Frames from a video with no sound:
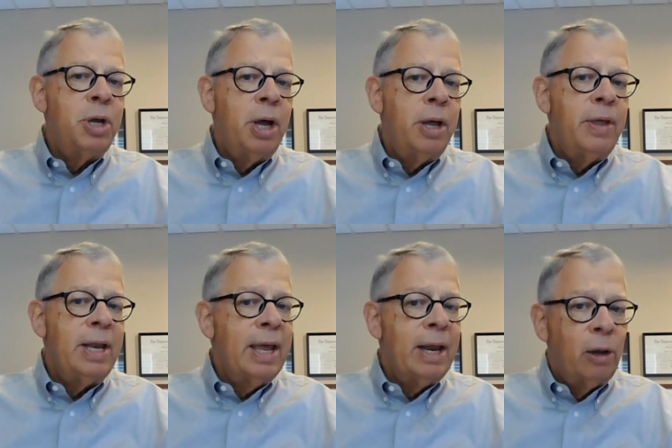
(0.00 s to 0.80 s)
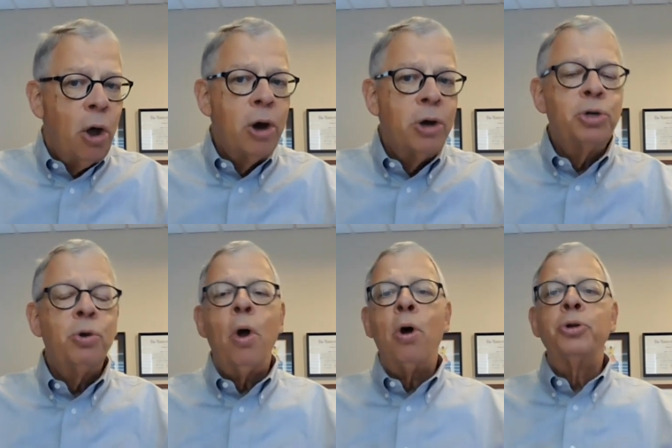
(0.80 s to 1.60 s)
uh, that get
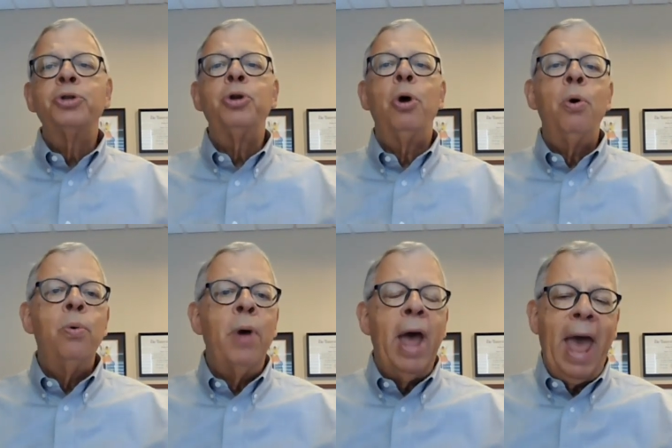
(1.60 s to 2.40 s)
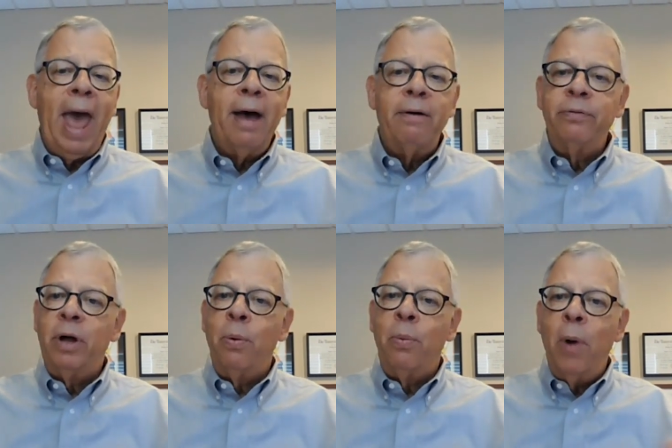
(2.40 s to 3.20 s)
larger also have
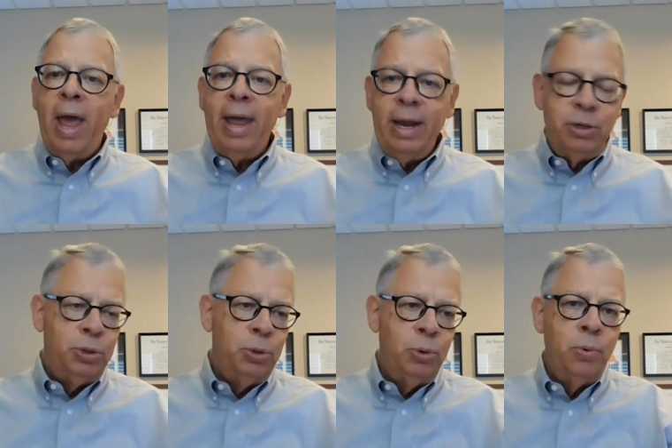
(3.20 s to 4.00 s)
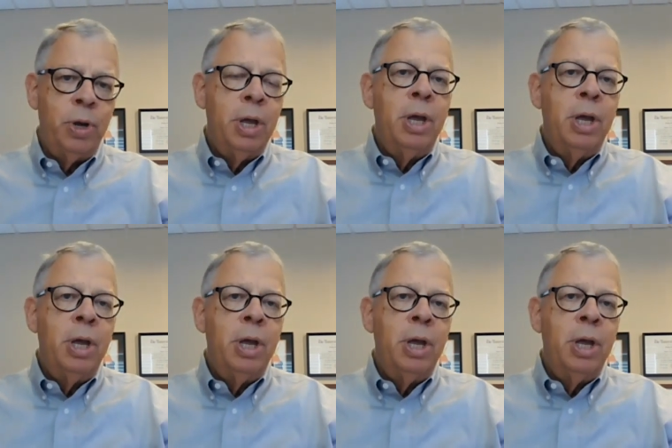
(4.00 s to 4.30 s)
a way to